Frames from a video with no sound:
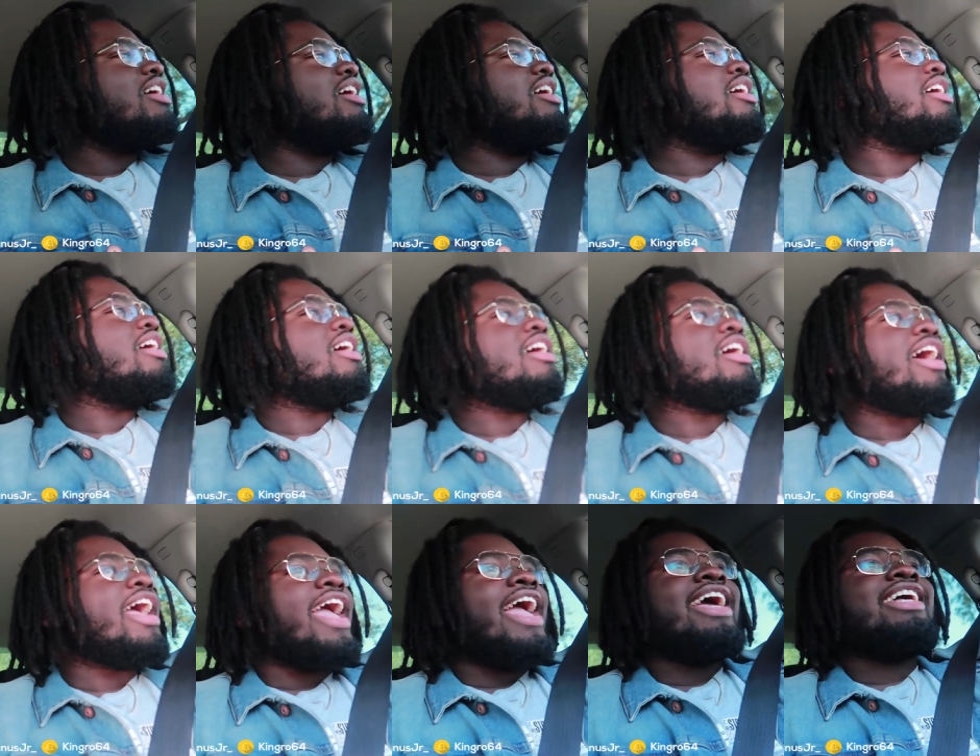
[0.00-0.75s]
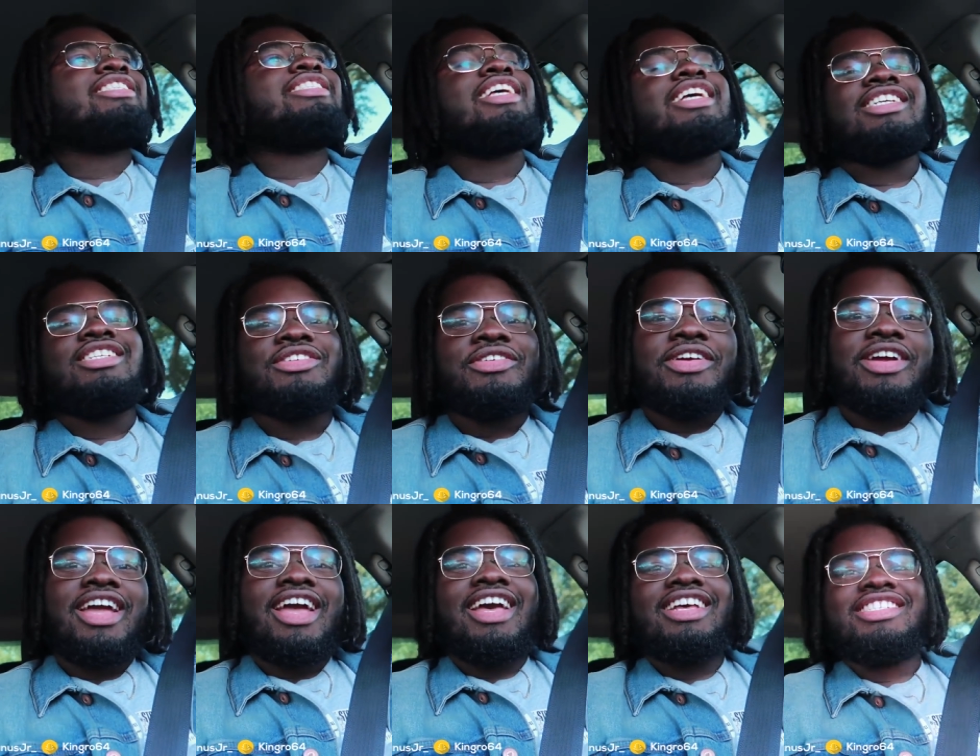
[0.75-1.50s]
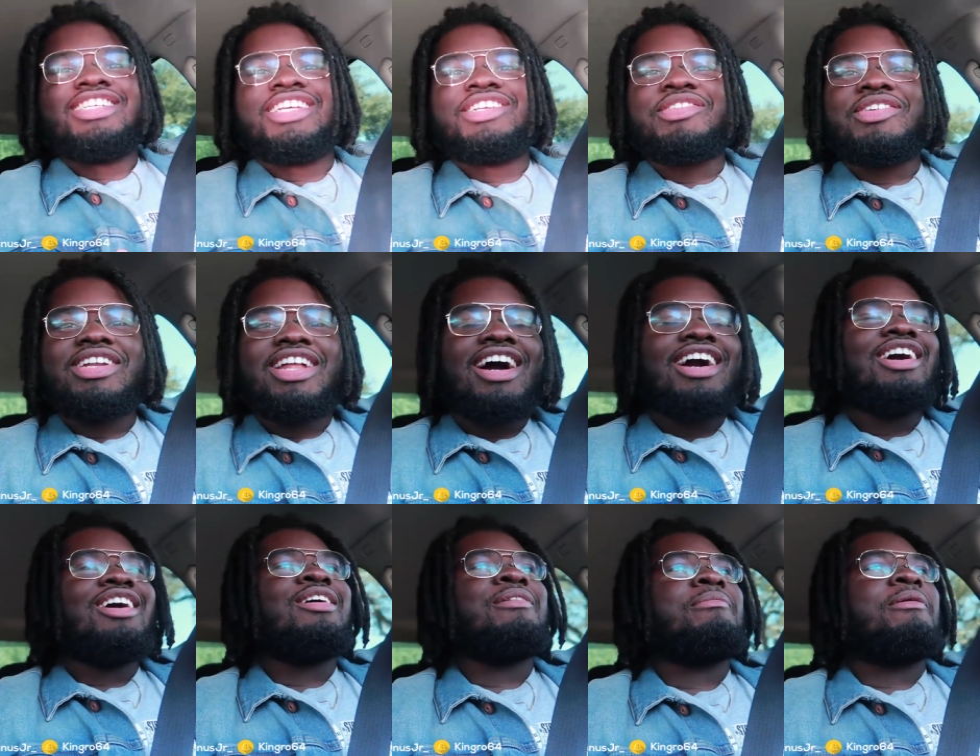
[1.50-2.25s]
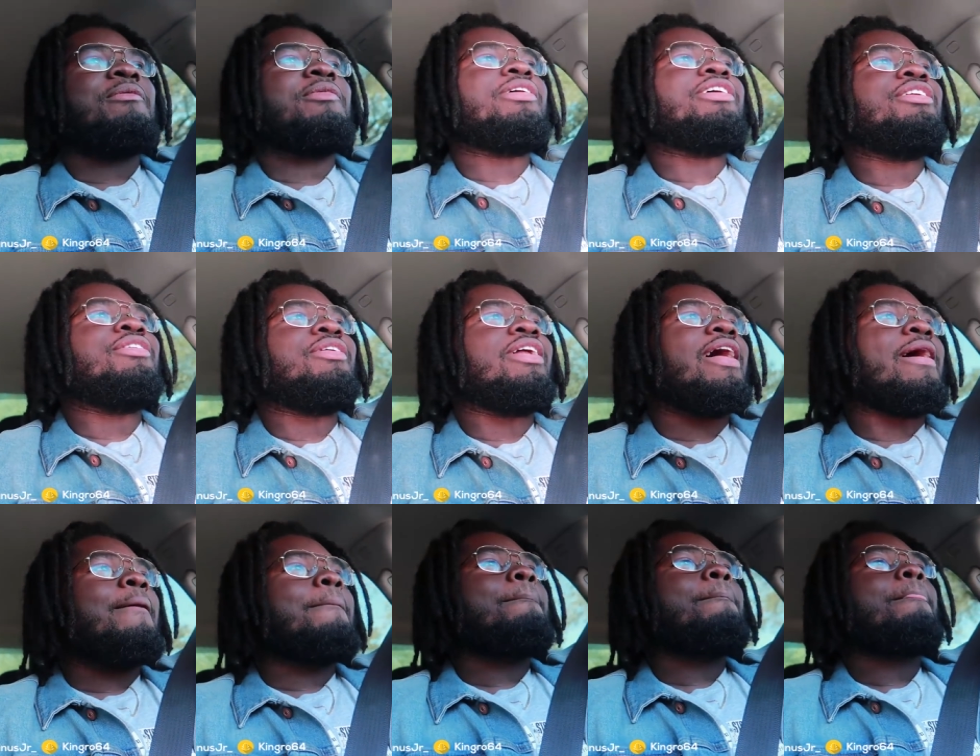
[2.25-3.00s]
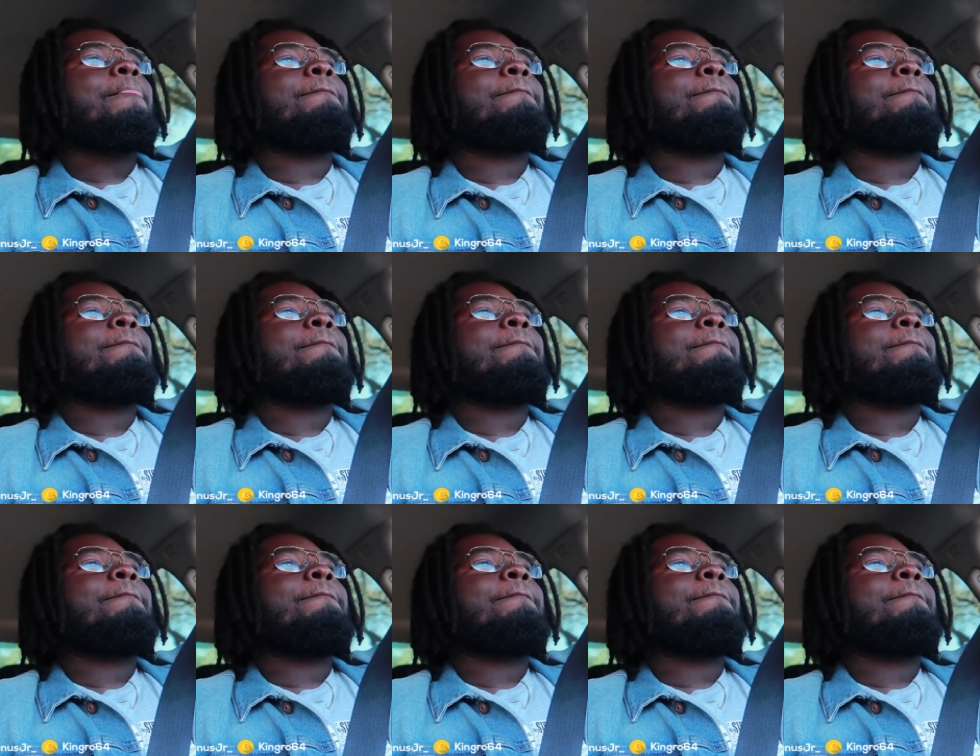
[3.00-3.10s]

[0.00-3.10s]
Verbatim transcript: Uh, Ancestry. Ancestry.com. I want to do that.